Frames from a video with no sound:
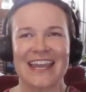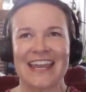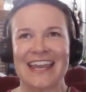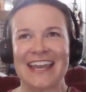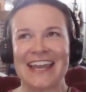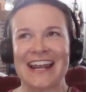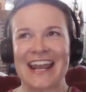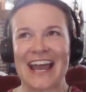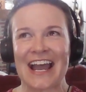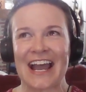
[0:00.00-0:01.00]
And
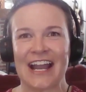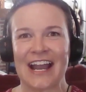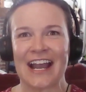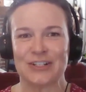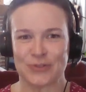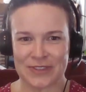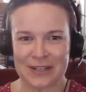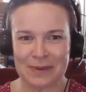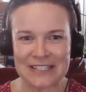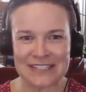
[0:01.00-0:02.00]
I don't
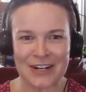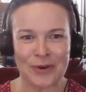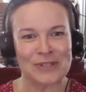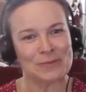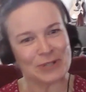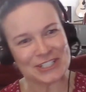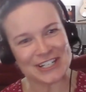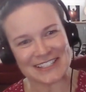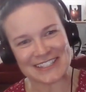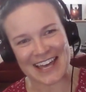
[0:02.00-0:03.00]
think my son always
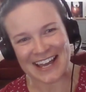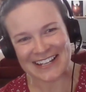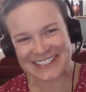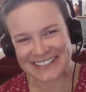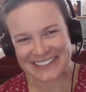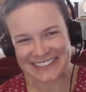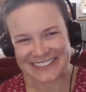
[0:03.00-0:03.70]
appreciates that.